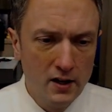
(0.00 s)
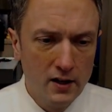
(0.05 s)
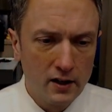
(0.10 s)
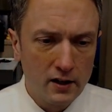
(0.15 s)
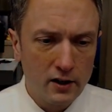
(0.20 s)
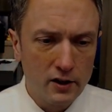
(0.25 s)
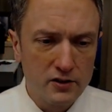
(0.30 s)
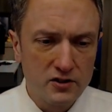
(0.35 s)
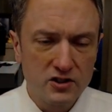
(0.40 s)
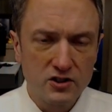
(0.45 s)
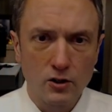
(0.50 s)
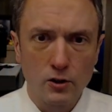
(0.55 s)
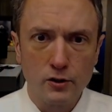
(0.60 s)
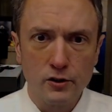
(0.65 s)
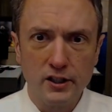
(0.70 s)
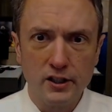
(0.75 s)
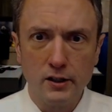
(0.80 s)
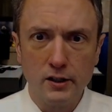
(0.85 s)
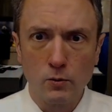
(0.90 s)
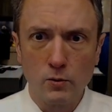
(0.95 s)
could
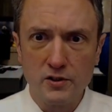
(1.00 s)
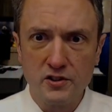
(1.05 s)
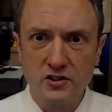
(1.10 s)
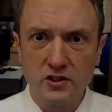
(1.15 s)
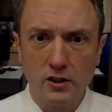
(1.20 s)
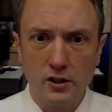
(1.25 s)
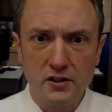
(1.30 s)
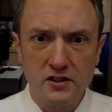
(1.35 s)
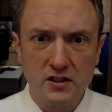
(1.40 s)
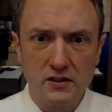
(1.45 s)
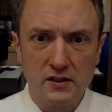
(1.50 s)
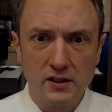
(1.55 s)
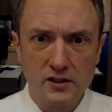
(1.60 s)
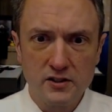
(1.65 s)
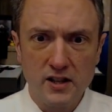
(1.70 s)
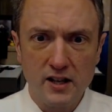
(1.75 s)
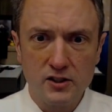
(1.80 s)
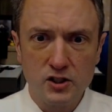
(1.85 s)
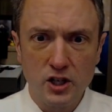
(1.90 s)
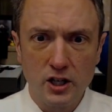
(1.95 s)
certainly result. And there's
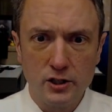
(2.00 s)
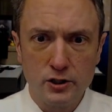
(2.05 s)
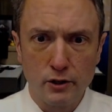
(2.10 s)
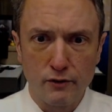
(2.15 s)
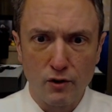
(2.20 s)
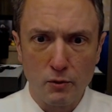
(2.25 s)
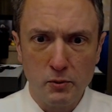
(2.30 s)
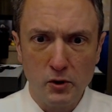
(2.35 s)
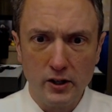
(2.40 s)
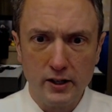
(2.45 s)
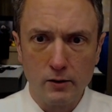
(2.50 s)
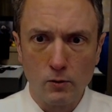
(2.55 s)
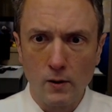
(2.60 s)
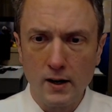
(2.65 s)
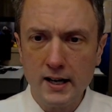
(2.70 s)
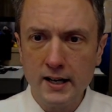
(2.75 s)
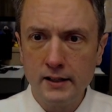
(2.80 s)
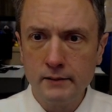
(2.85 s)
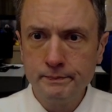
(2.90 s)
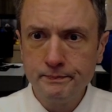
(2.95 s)
that change over to plain
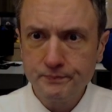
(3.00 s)
rain